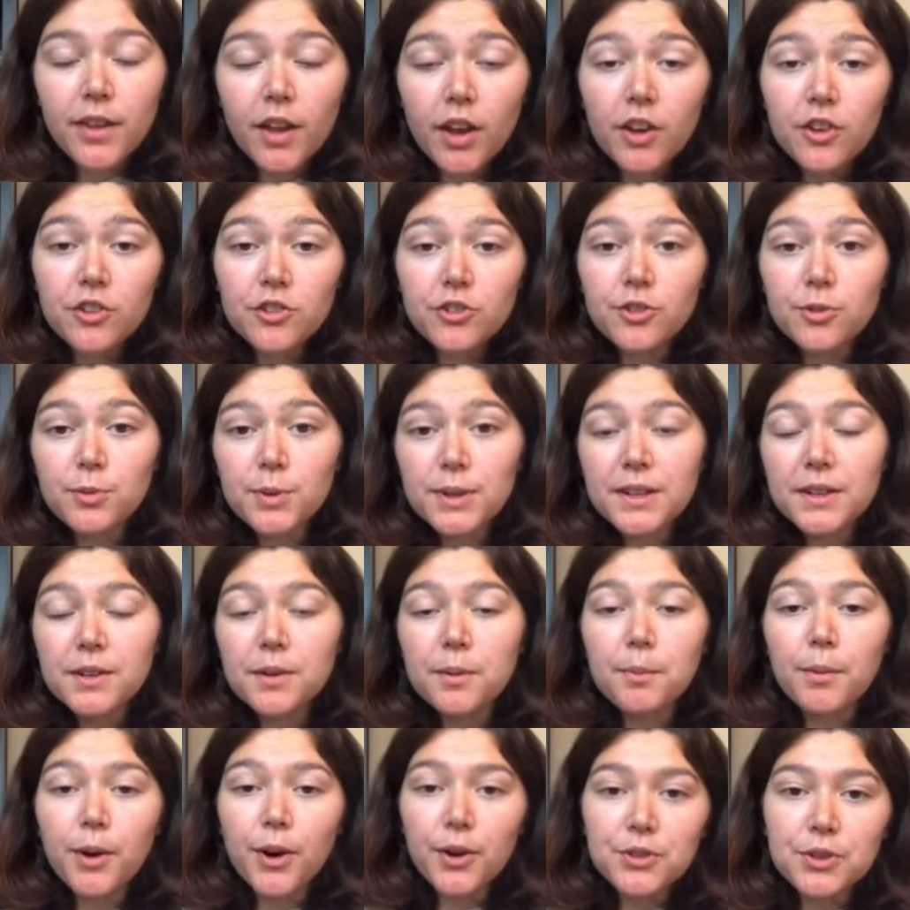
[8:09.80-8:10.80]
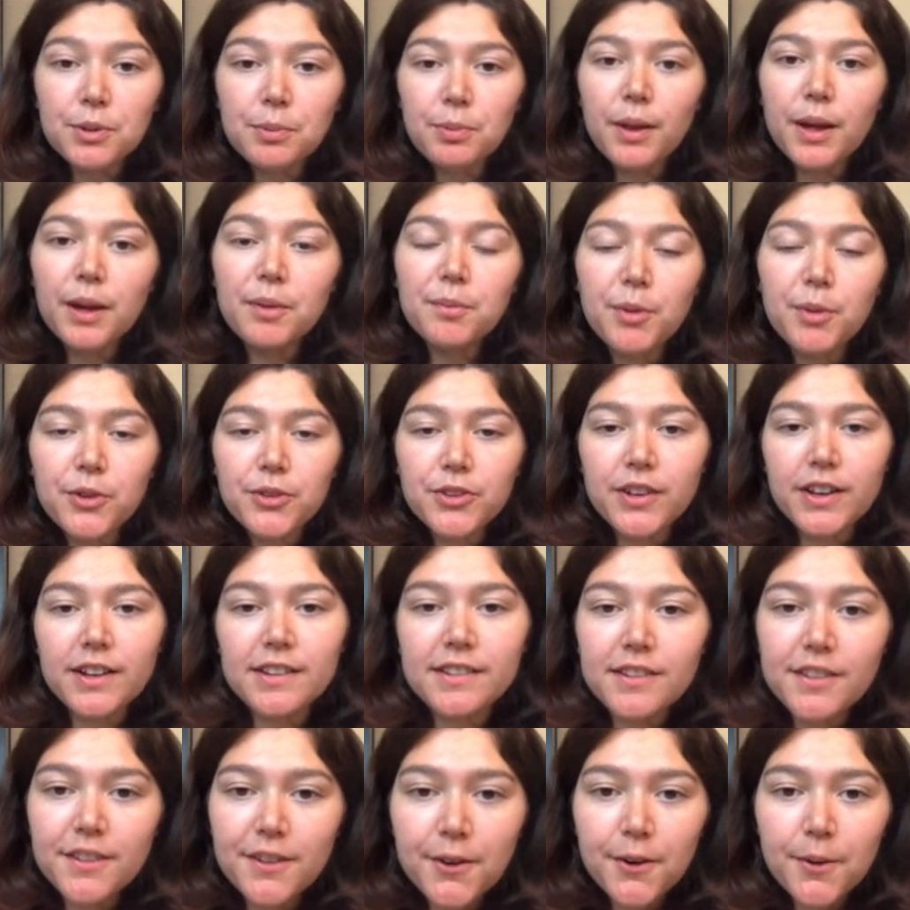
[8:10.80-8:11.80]
So we need to multiply both sides
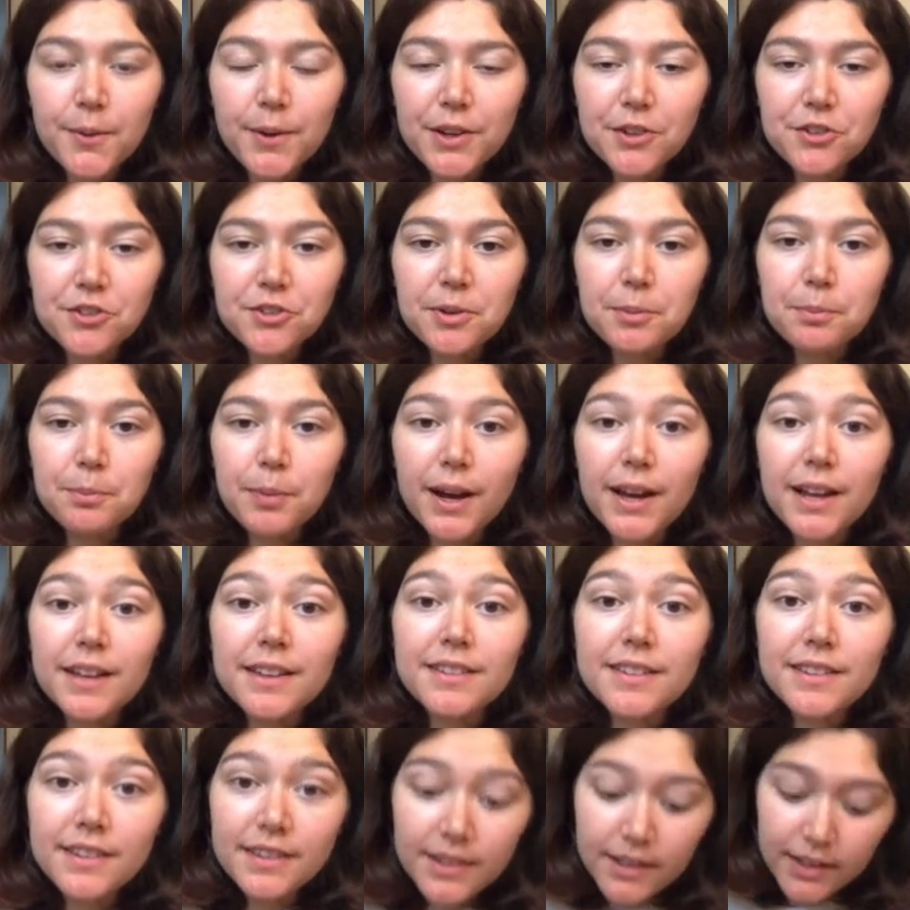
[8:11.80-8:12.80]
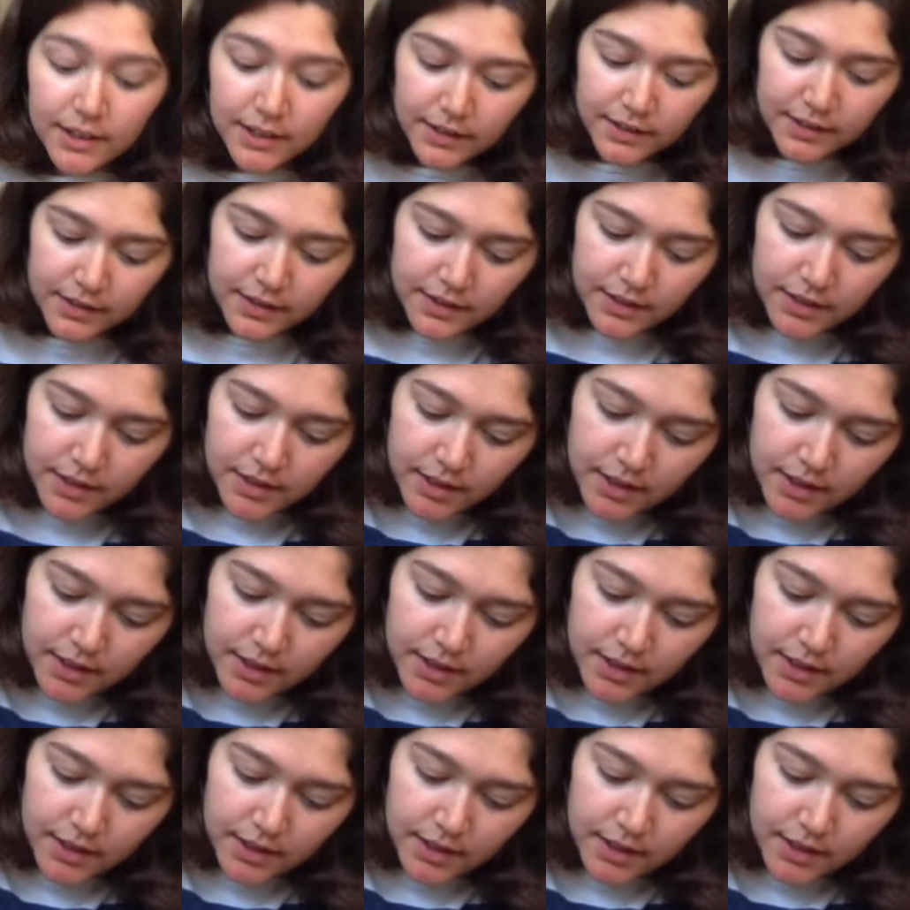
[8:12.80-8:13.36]
of the equation by 6.